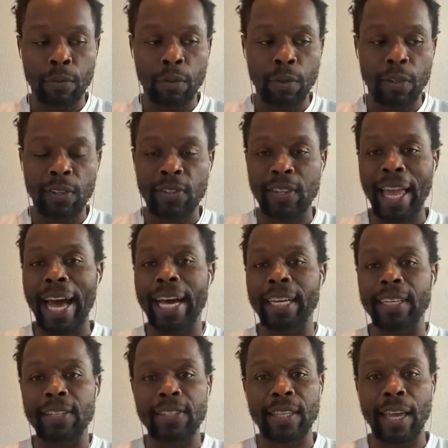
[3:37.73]
to the
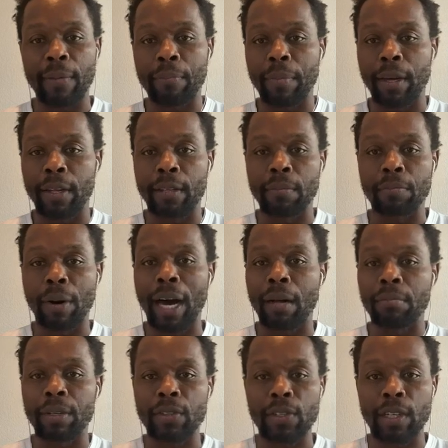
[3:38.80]
status that been
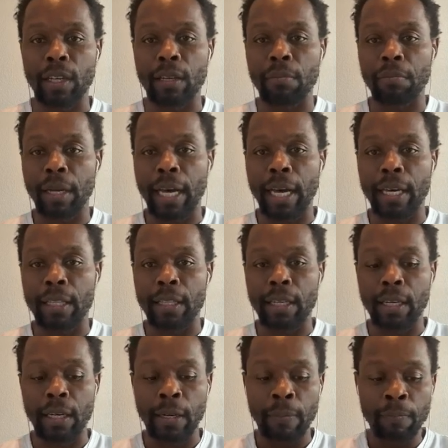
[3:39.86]
publishing by
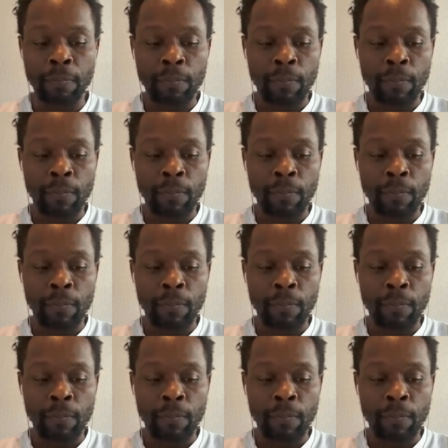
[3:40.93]
the